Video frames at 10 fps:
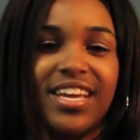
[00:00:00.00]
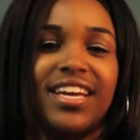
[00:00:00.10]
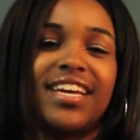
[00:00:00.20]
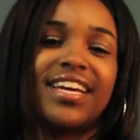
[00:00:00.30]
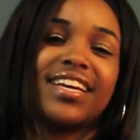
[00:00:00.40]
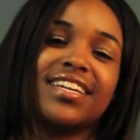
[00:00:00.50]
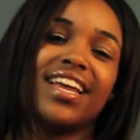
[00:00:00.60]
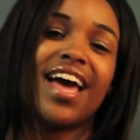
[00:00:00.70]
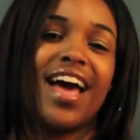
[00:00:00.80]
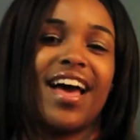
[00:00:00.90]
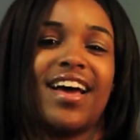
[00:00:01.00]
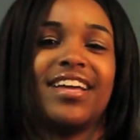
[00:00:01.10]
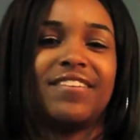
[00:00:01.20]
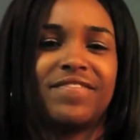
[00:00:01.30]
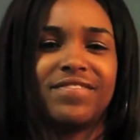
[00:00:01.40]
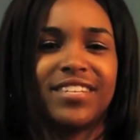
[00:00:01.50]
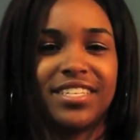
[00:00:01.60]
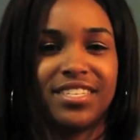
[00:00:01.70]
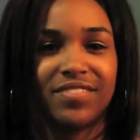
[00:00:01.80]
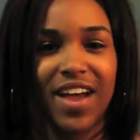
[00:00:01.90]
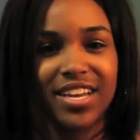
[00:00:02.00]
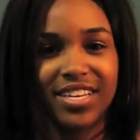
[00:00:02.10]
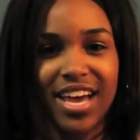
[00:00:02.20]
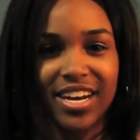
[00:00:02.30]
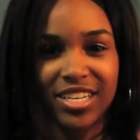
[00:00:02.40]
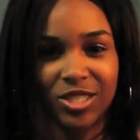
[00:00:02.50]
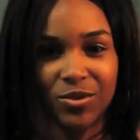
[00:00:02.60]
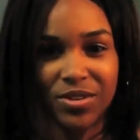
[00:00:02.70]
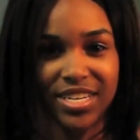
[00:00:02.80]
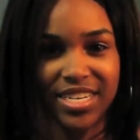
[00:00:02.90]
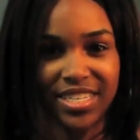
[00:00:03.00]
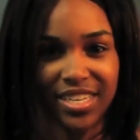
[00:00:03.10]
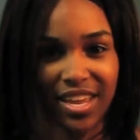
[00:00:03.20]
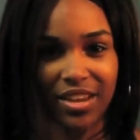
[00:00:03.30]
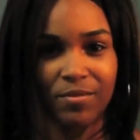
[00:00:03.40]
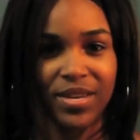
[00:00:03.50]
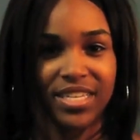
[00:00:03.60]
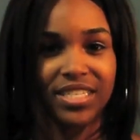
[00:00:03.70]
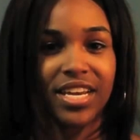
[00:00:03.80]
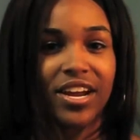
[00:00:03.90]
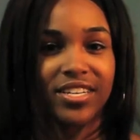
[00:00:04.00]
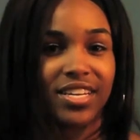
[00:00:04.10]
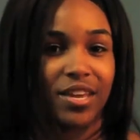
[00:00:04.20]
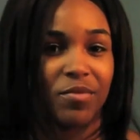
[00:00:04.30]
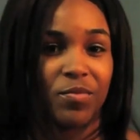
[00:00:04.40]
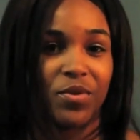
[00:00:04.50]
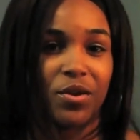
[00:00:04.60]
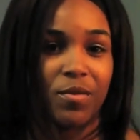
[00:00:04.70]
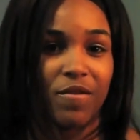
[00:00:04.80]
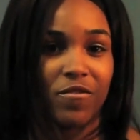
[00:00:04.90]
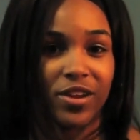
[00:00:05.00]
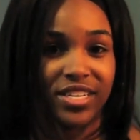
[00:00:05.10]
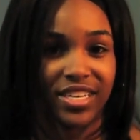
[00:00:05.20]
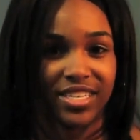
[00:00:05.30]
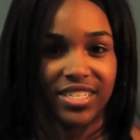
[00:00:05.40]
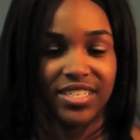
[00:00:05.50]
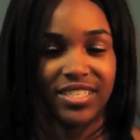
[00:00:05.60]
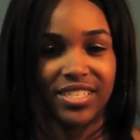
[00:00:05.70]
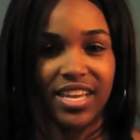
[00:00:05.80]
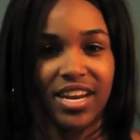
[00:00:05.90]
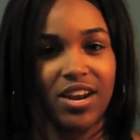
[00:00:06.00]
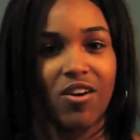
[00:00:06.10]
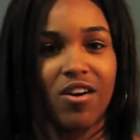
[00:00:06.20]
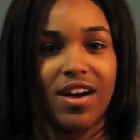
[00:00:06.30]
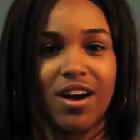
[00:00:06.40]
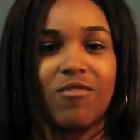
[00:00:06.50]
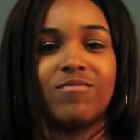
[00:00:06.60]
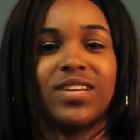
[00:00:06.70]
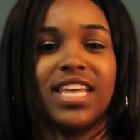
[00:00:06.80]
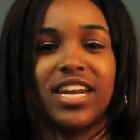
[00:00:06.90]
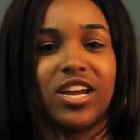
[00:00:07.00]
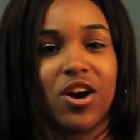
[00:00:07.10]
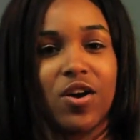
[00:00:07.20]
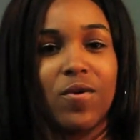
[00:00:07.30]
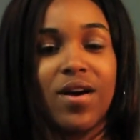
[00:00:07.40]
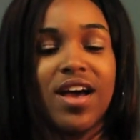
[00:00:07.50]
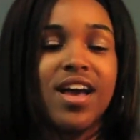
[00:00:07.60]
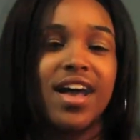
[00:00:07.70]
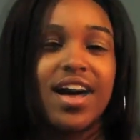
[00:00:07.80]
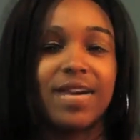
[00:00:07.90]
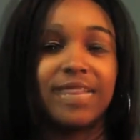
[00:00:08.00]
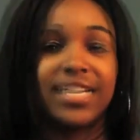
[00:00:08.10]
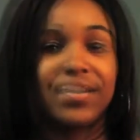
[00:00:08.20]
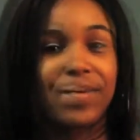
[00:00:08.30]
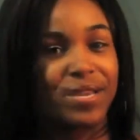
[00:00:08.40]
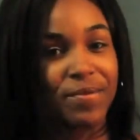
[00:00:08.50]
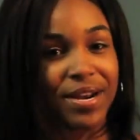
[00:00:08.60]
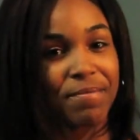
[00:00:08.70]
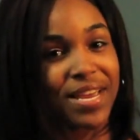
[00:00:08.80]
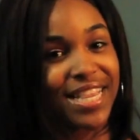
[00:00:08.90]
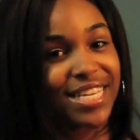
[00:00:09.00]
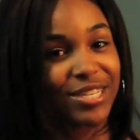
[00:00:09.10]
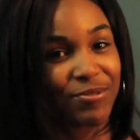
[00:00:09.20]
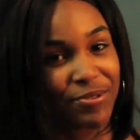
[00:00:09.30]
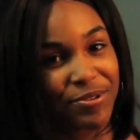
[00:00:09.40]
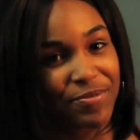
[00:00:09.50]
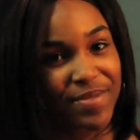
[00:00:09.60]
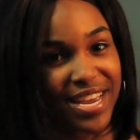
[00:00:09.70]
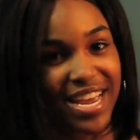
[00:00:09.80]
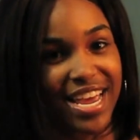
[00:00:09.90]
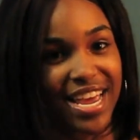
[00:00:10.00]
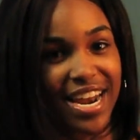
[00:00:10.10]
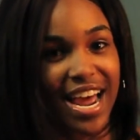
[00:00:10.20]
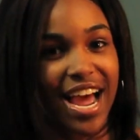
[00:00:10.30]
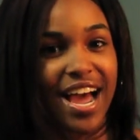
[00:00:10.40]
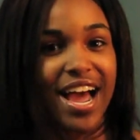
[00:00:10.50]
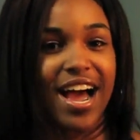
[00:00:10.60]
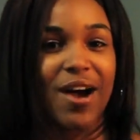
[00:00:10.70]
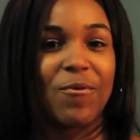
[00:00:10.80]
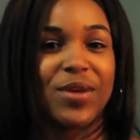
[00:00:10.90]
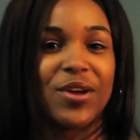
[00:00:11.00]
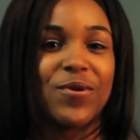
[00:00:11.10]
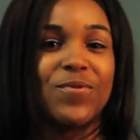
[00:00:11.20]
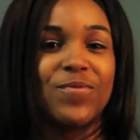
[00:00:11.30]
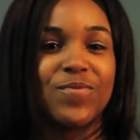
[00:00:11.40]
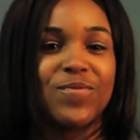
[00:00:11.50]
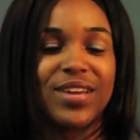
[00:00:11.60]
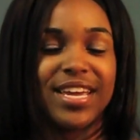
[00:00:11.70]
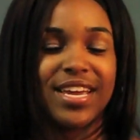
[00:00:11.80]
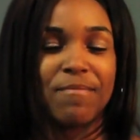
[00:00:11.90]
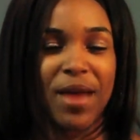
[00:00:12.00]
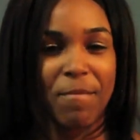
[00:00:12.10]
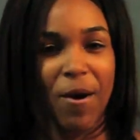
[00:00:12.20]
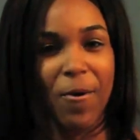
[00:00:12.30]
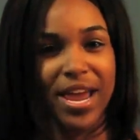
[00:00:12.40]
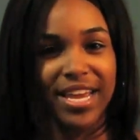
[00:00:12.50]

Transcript: and I just finally got into it. Instead of being scared to let people hear my voice, I just let it all out and let it go. I really want to be in this group, and I will make my way